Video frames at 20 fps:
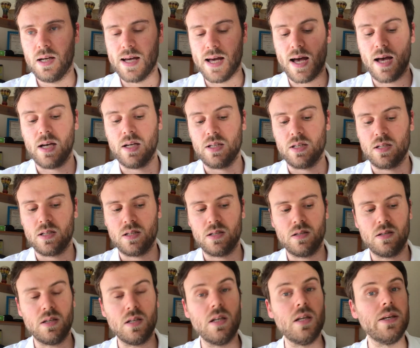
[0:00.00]
as
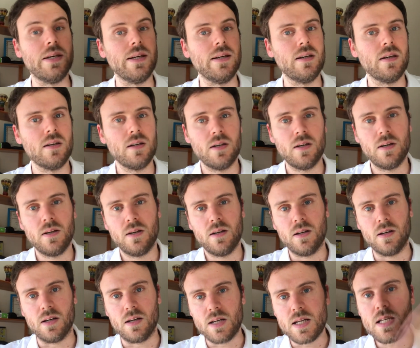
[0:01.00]
the
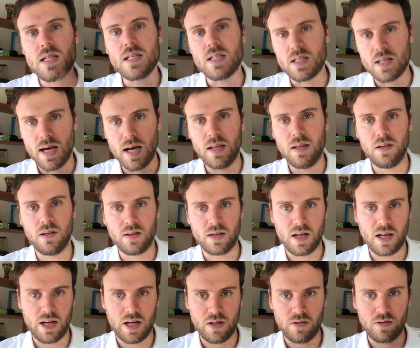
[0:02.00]
least head in the
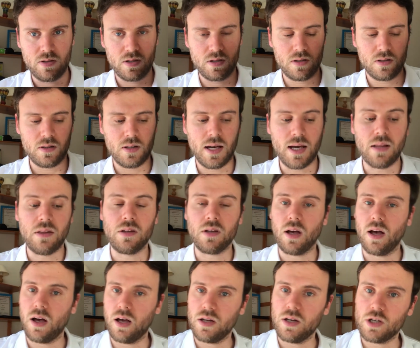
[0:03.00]
clouds
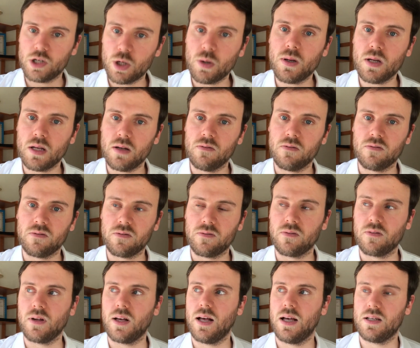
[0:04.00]
and an intuitive
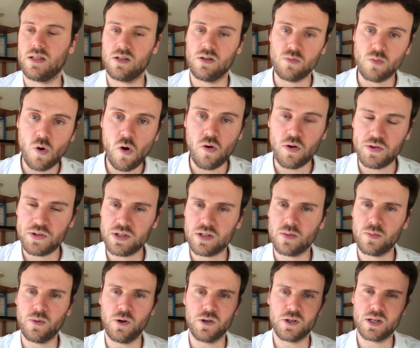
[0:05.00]
as the
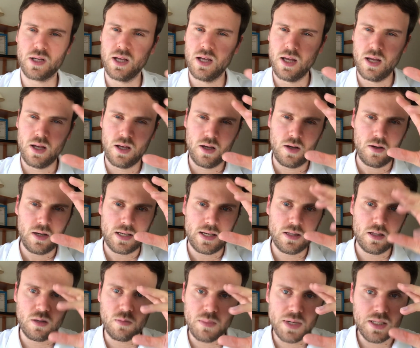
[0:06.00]
most, but
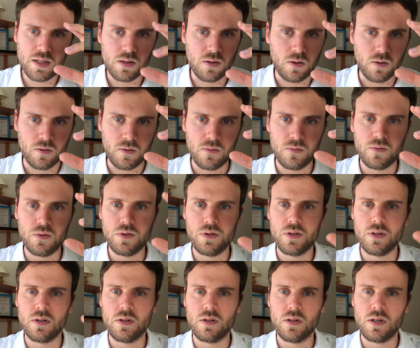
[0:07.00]
in the middle,
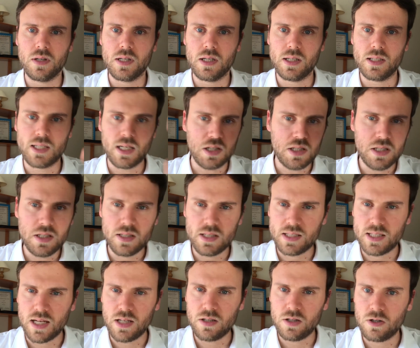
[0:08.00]
it's actually a
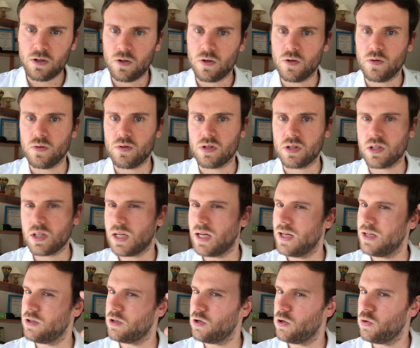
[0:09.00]
sensor who's
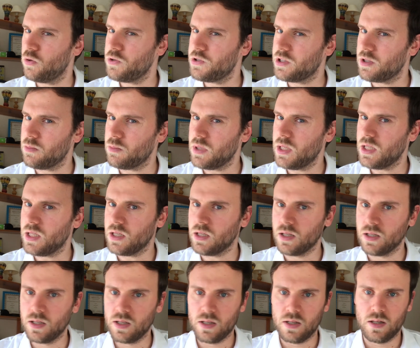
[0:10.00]
kind of close to
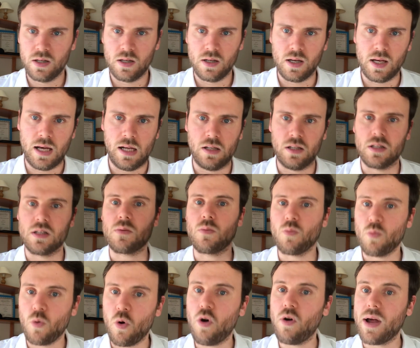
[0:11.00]
me and
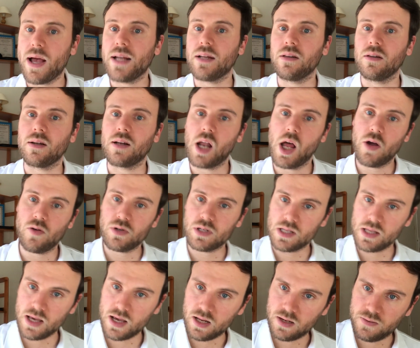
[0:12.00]
more head in the
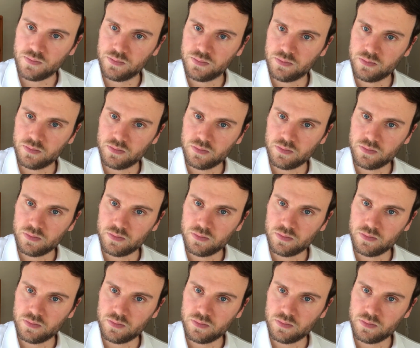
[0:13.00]
clouds than